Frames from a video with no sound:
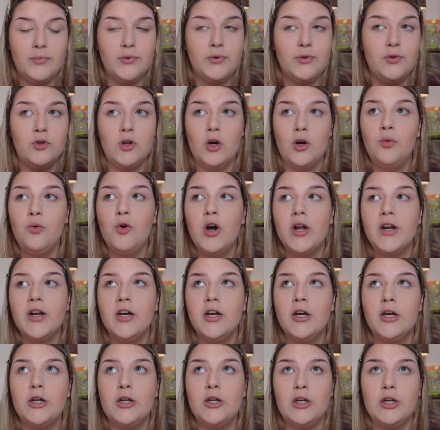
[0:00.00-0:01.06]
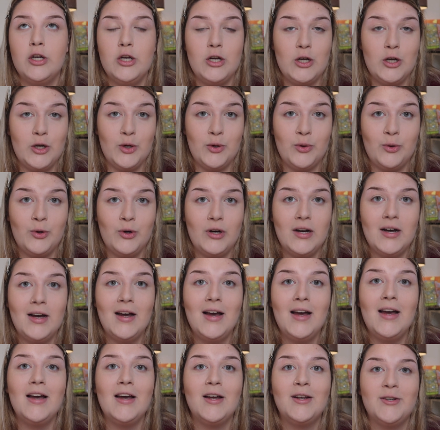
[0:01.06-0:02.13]
No one knew
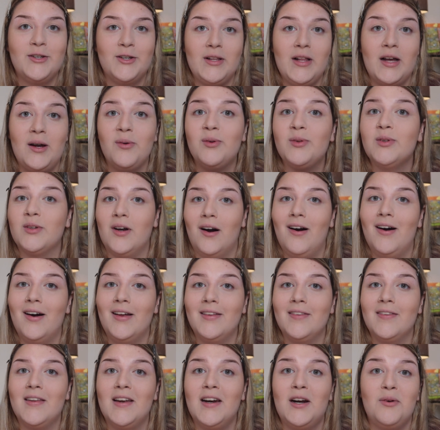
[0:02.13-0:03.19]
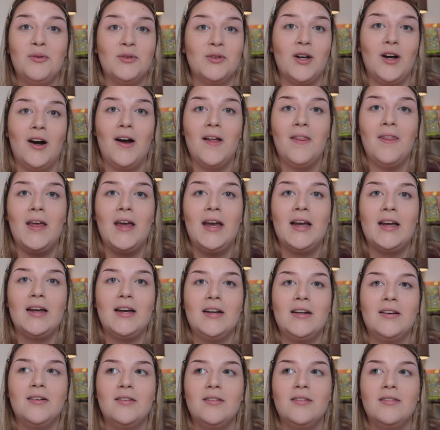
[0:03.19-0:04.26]
till I was gone that I was gone. Like
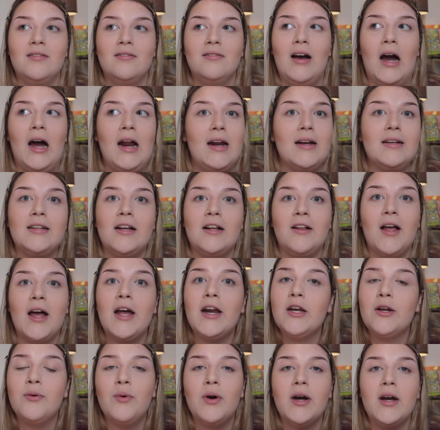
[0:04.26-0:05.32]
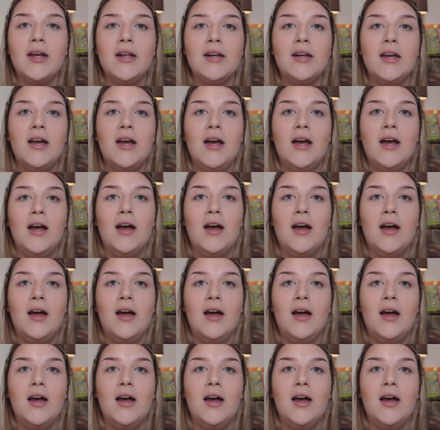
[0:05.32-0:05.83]
I didn't tell anyone.